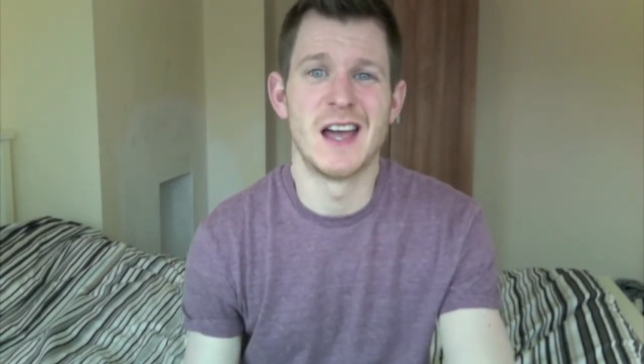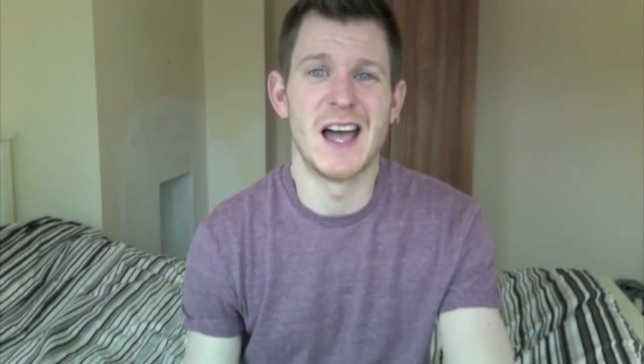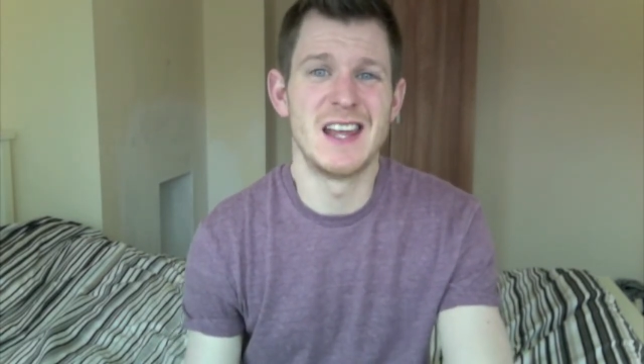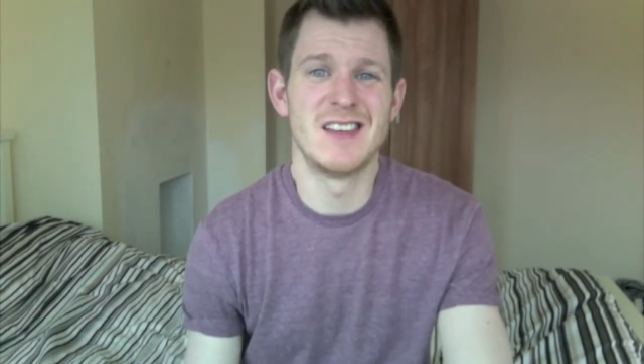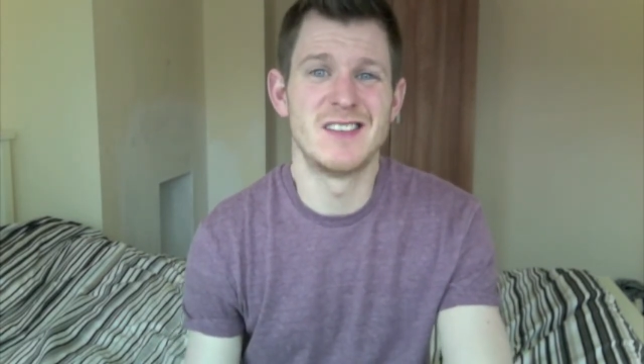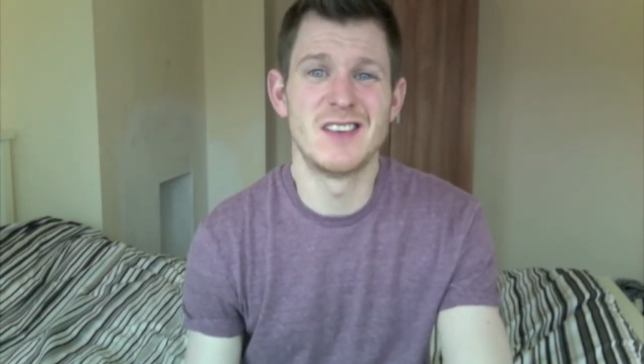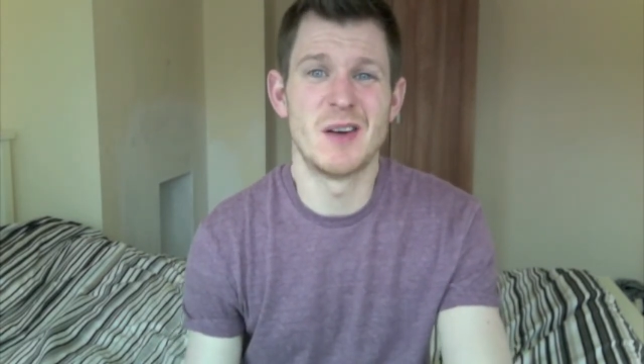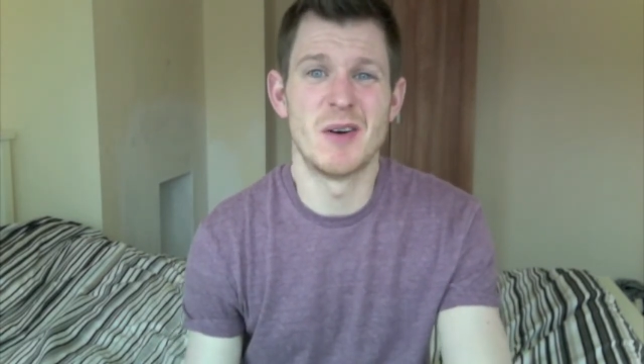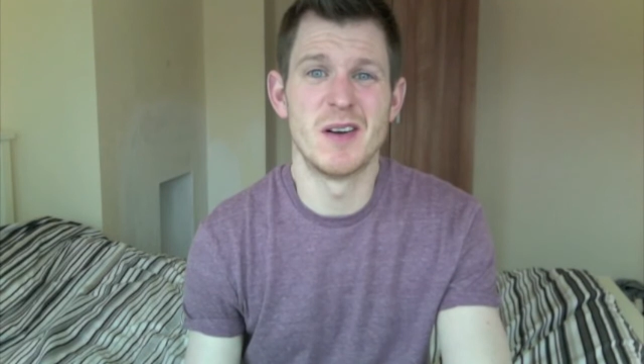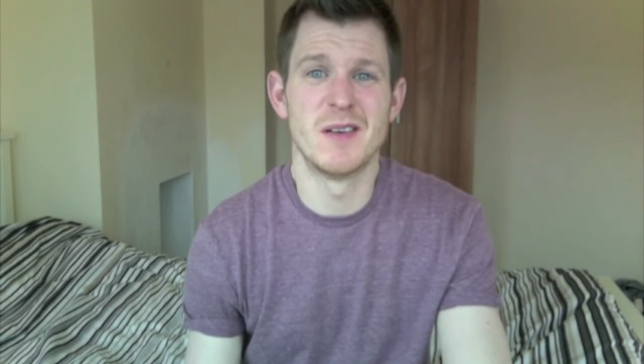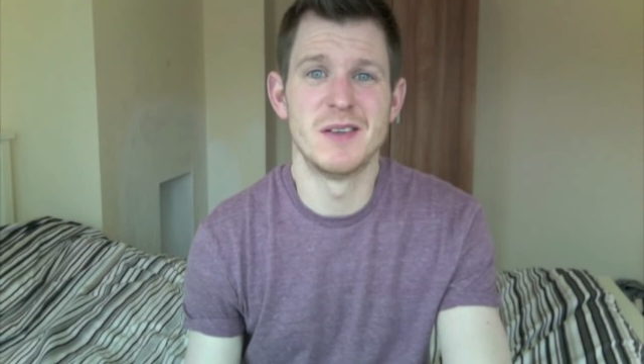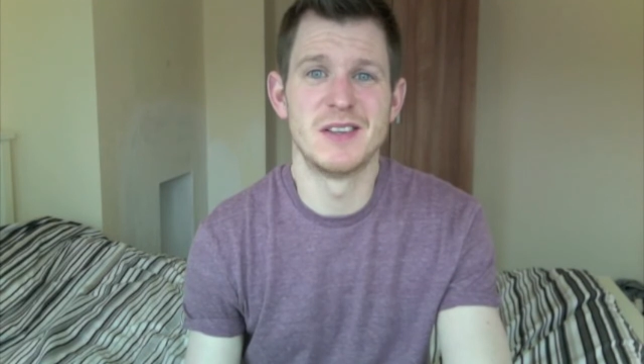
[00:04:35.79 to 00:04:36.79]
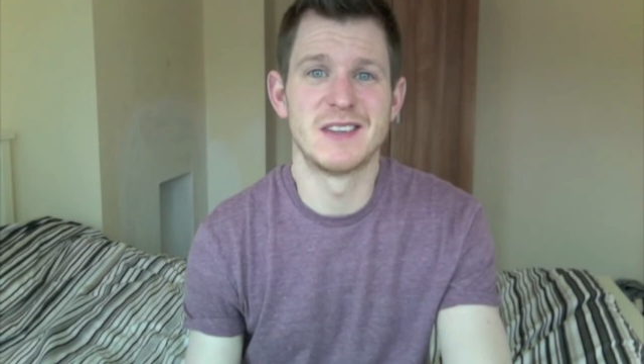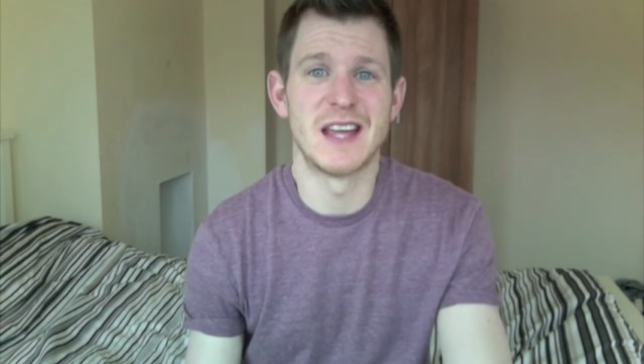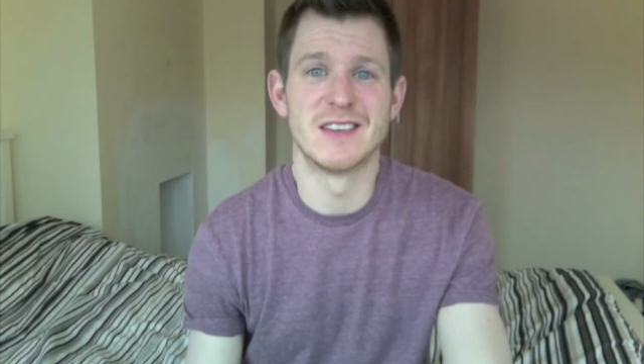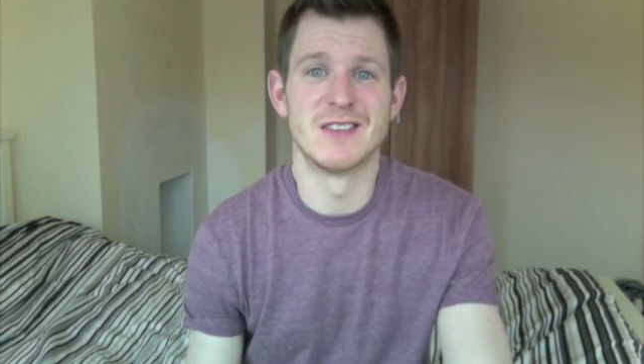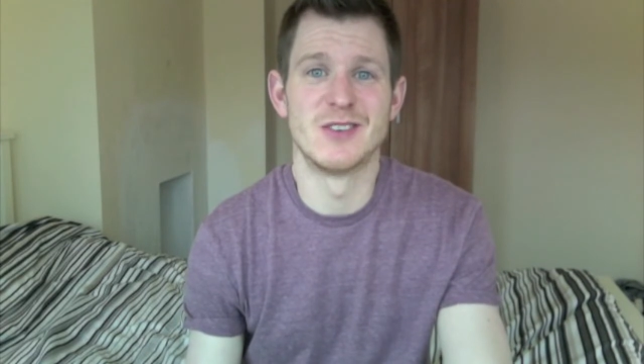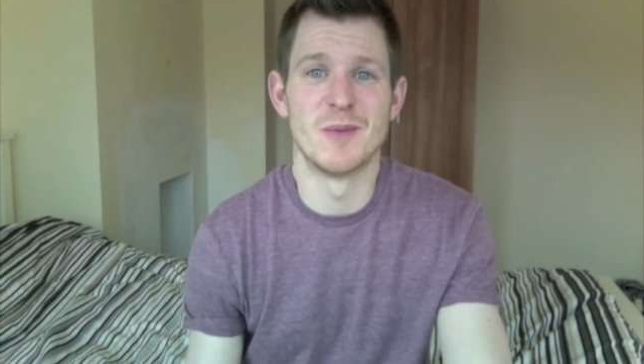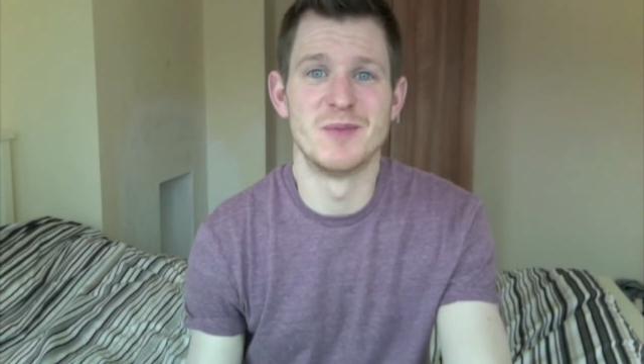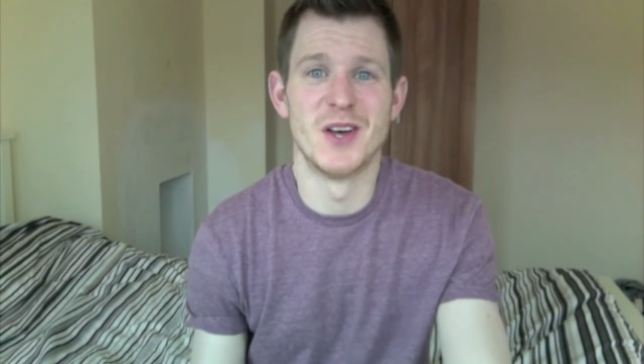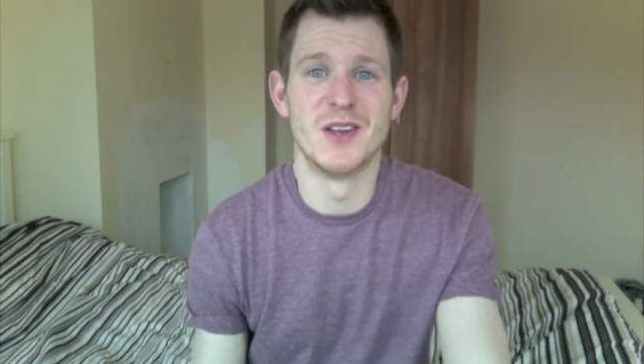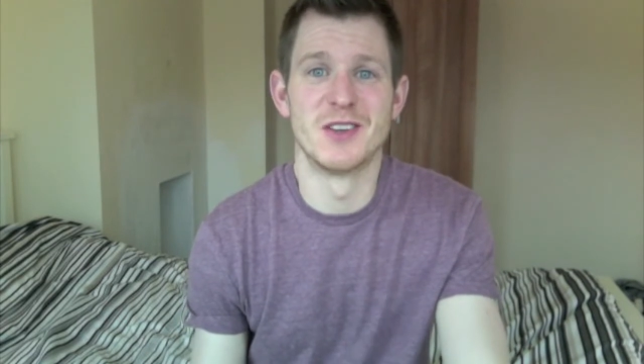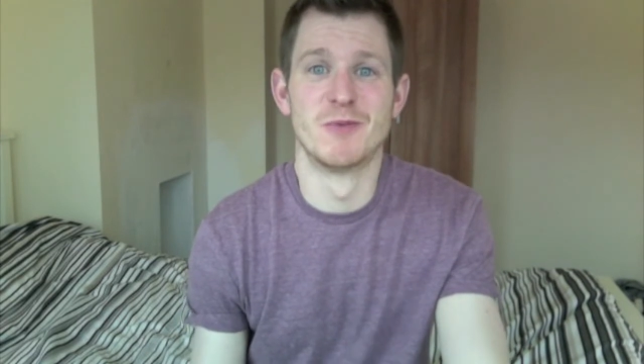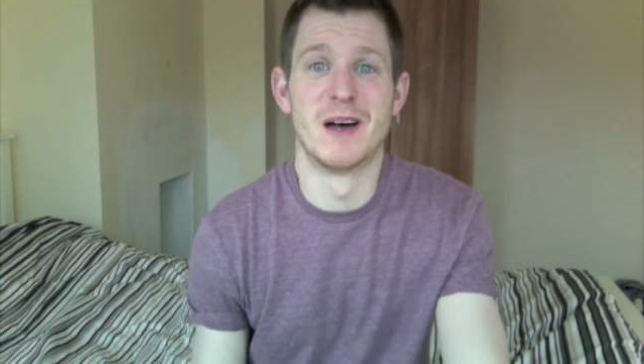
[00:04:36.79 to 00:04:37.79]
And you know what? It just gets the job done
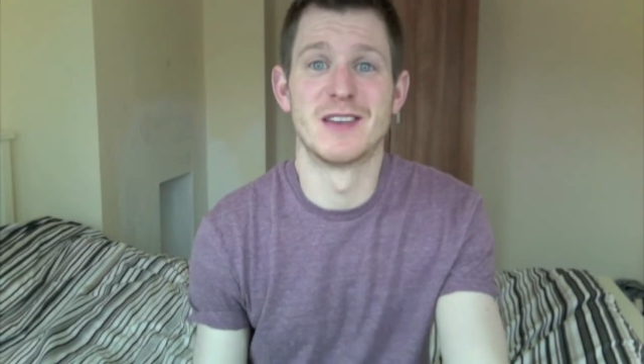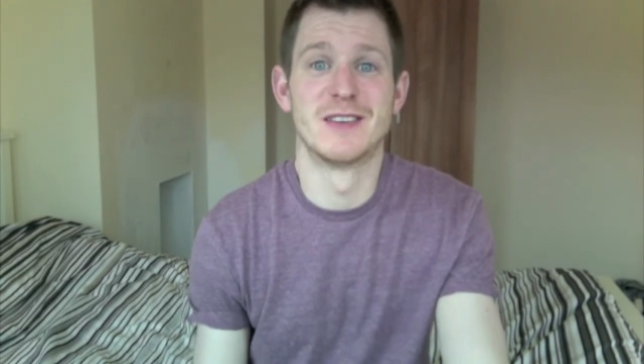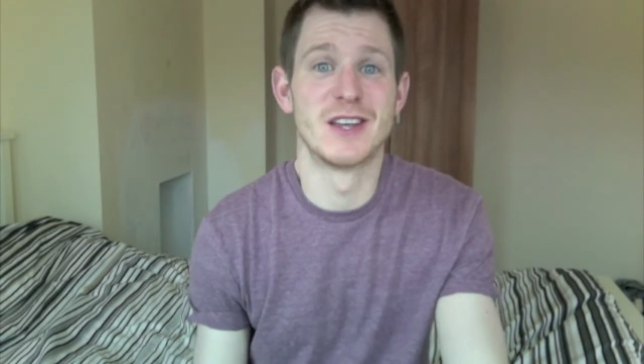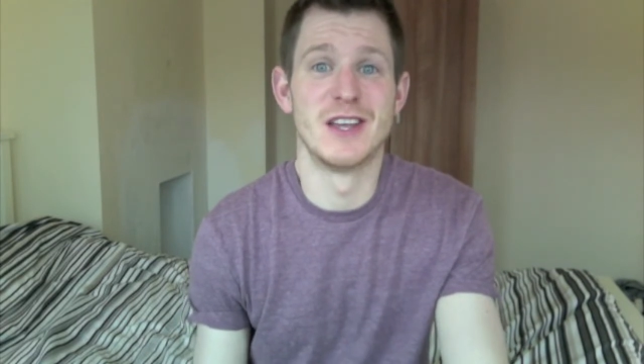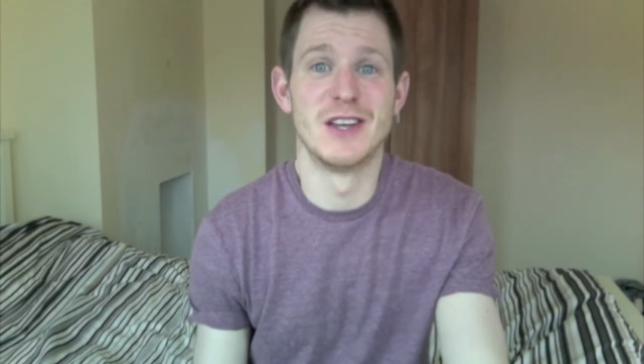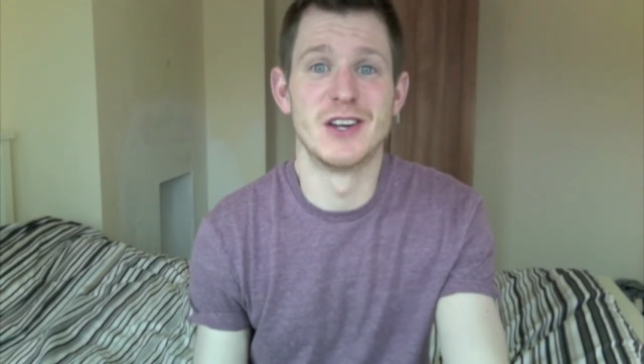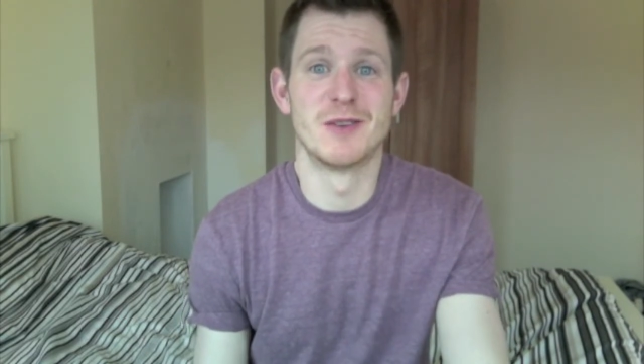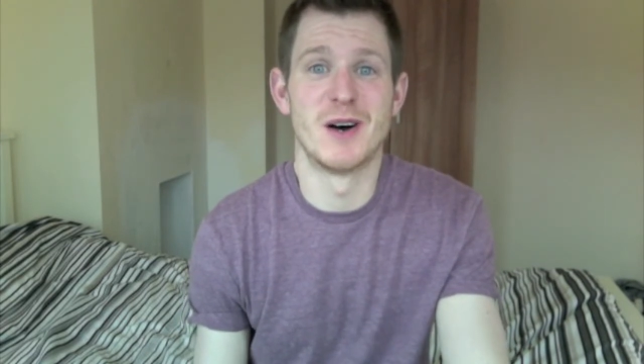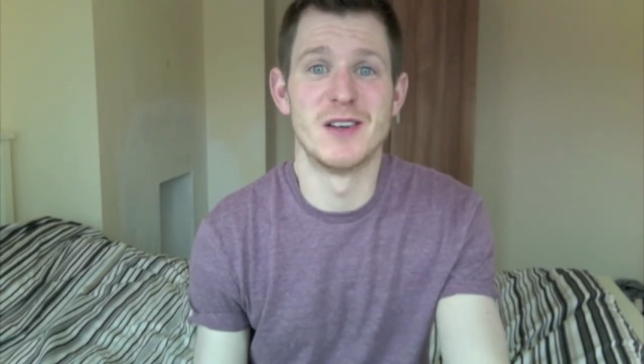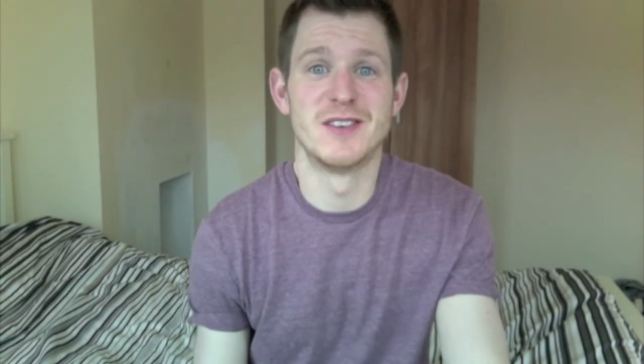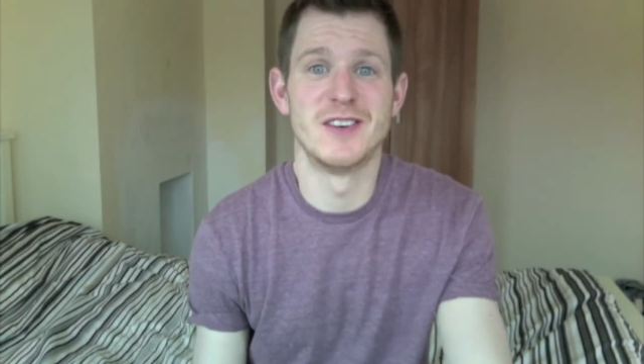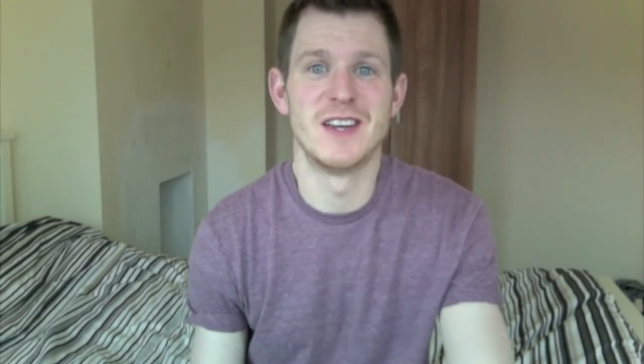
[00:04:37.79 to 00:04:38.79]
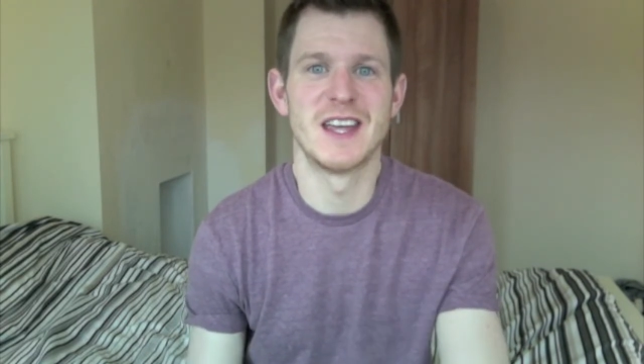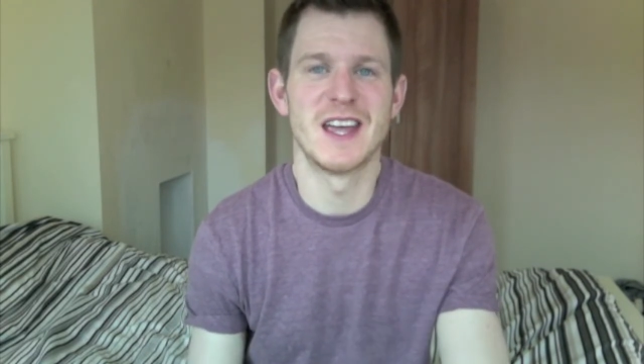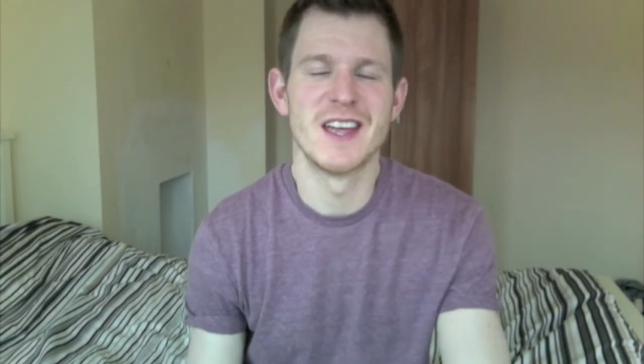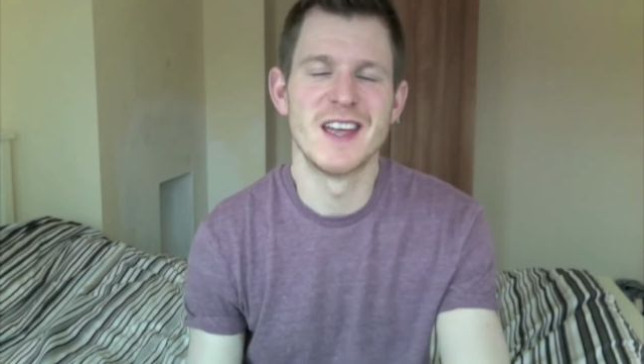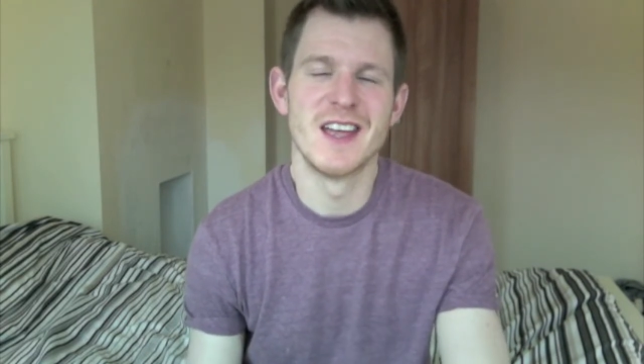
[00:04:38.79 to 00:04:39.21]
as well as looking good while doing it.